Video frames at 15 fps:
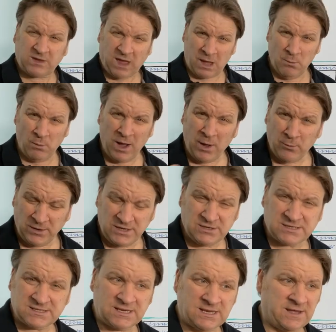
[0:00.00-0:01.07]
And where we
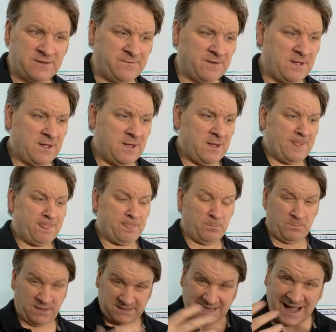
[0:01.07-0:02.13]
used to live,
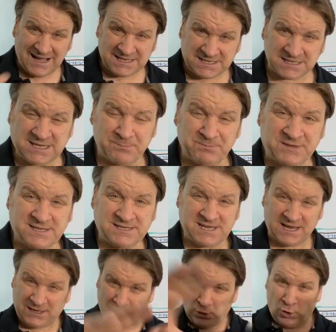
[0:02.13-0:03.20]
my dad's septic tank and